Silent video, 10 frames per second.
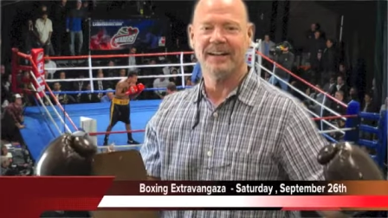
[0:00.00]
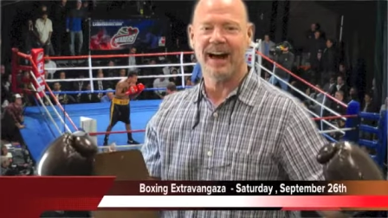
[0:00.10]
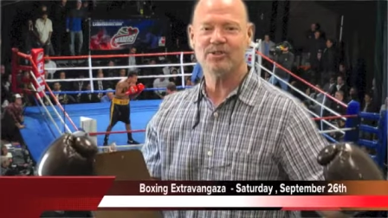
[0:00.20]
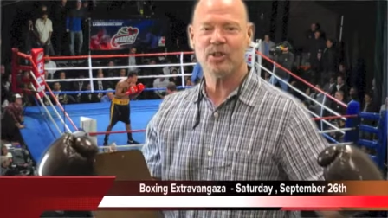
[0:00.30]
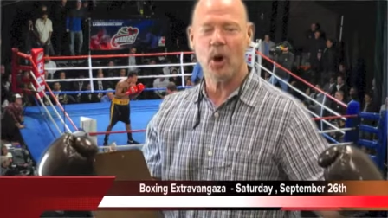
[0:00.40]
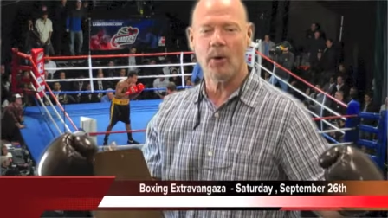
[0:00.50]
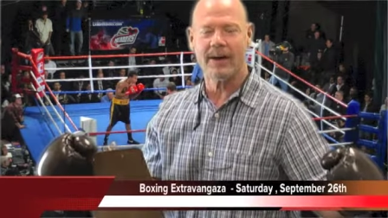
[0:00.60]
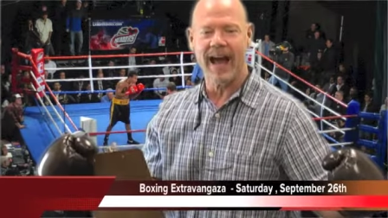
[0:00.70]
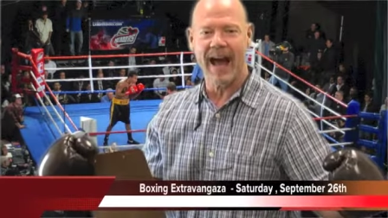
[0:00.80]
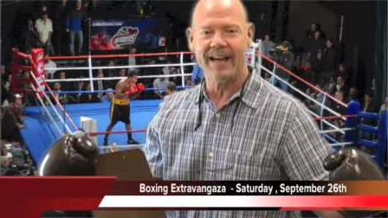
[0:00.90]
How's it going
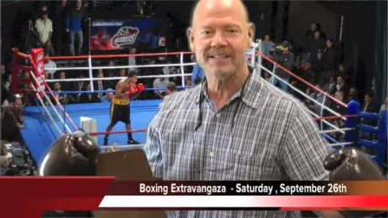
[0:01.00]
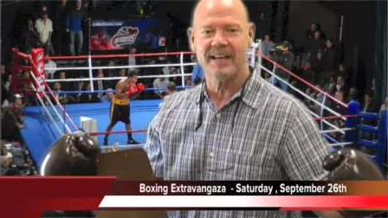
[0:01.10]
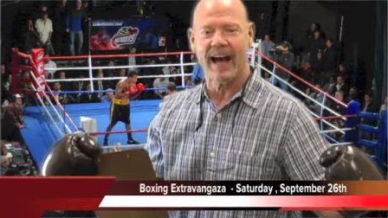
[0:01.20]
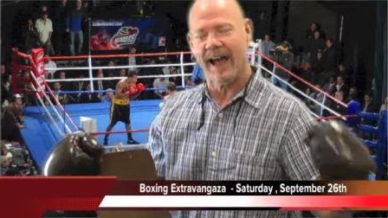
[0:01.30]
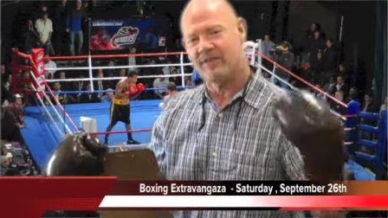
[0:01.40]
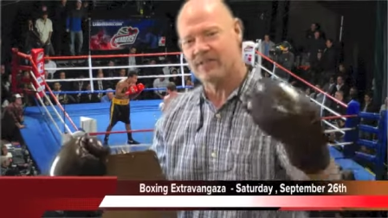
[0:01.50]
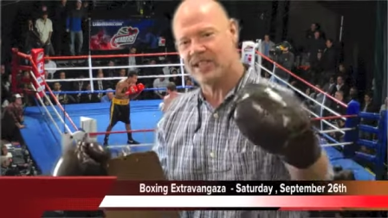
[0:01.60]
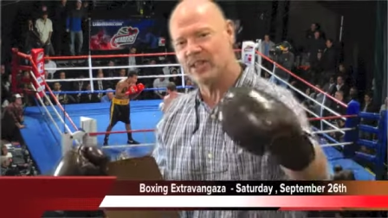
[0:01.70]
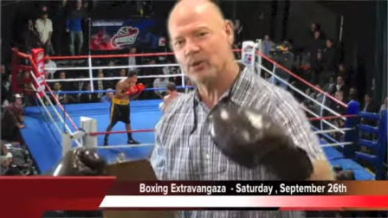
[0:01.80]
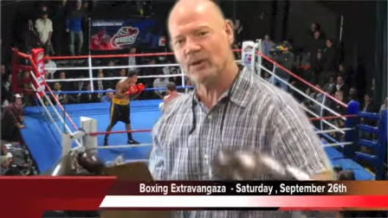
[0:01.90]
guys? I haven't
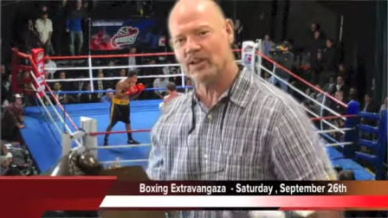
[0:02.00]
seen you in a